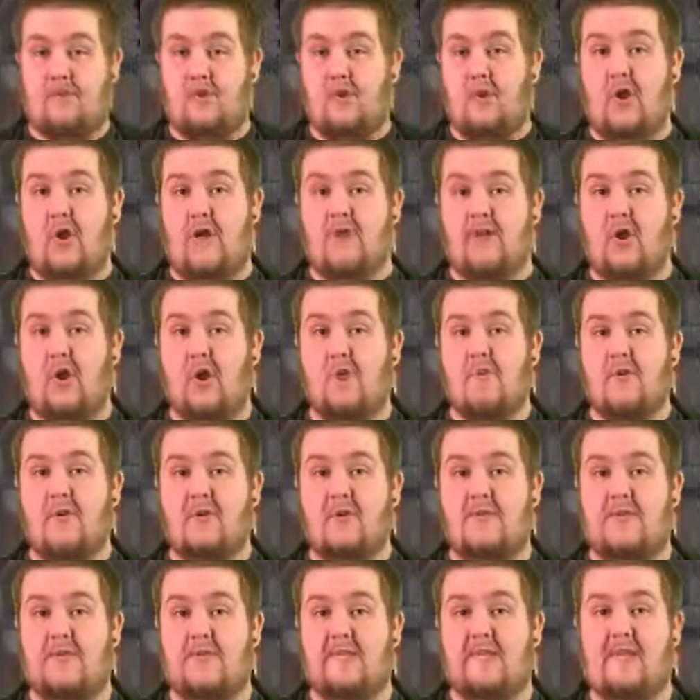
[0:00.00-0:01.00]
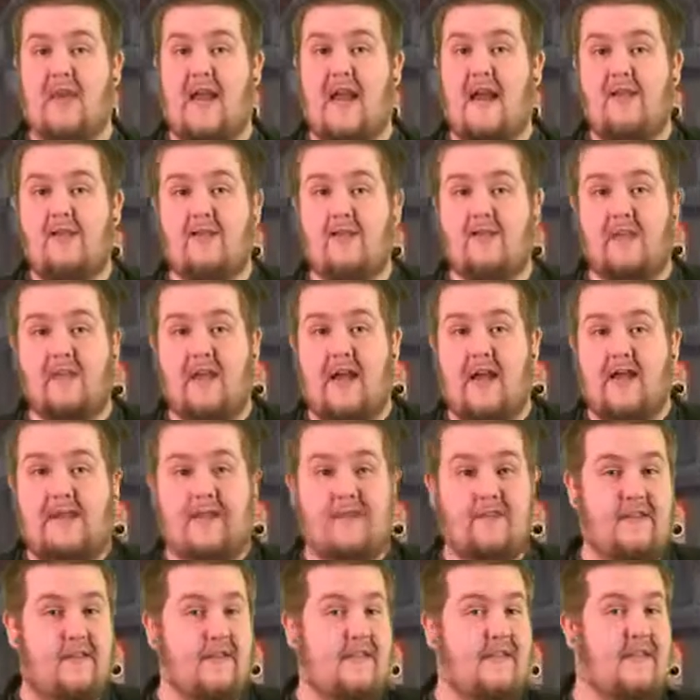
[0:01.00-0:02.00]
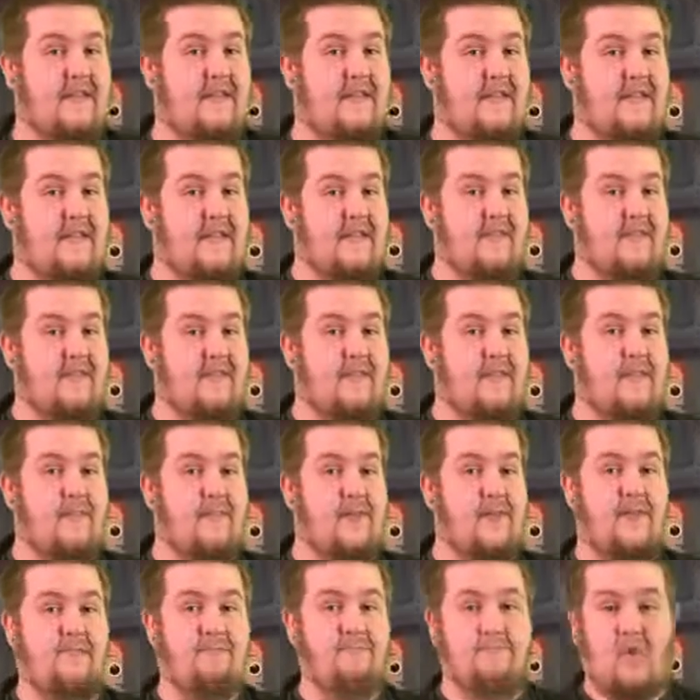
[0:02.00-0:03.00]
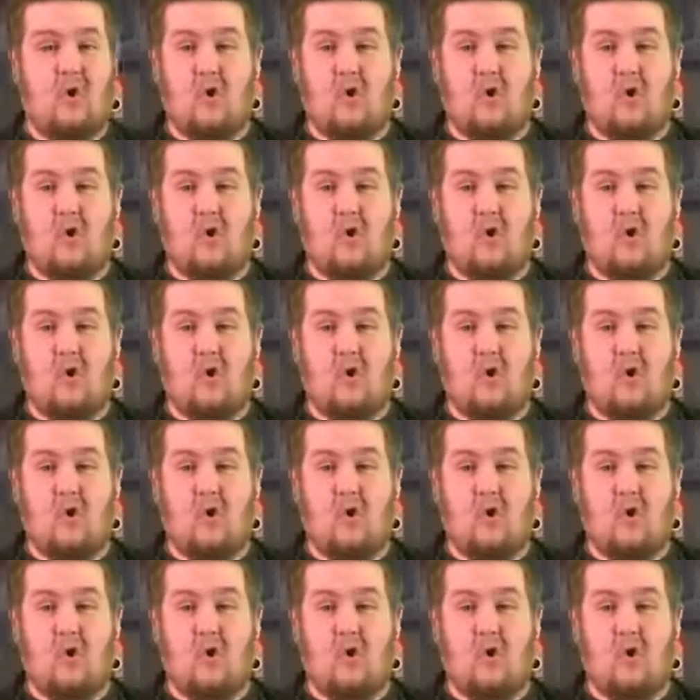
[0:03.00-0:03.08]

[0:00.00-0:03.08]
looked almost exactly like the Insidious demon,